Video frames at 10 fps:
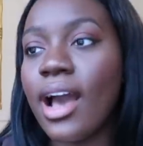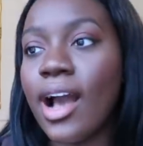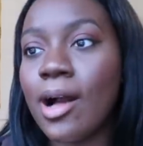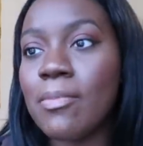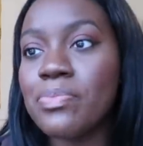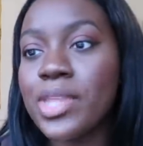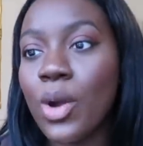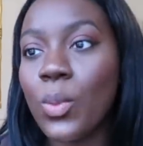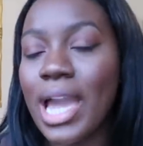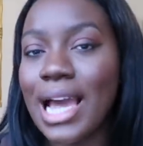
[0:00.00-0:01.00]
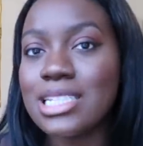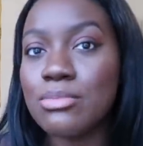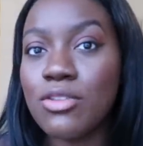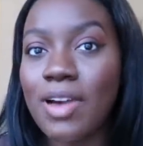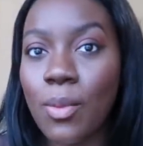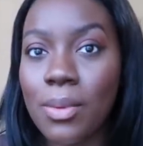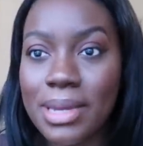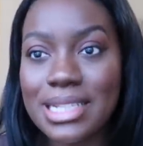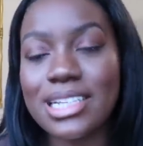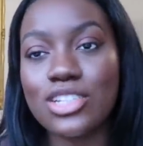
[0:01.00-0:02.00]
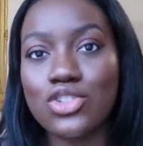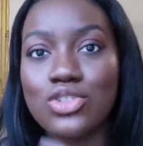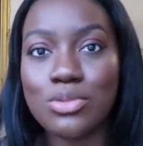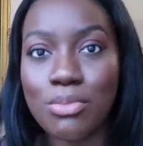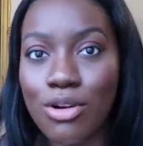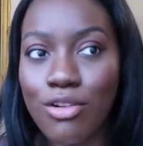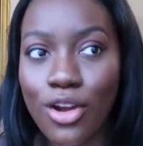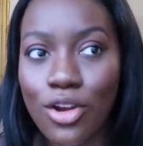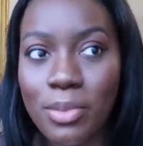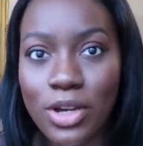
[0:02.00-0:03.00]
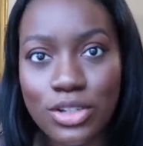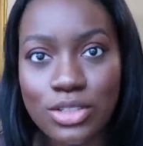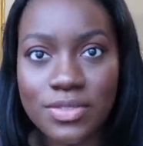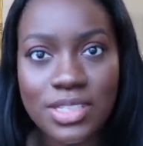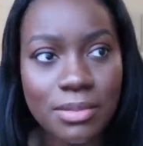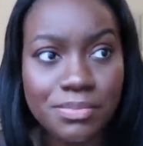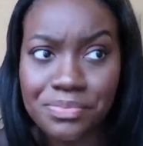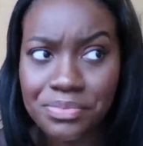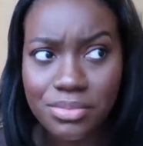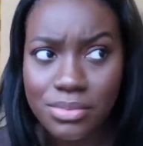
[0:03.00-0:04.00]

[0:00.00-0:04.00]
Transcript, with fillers: Um, we had to move our meeting to tomorrow because of some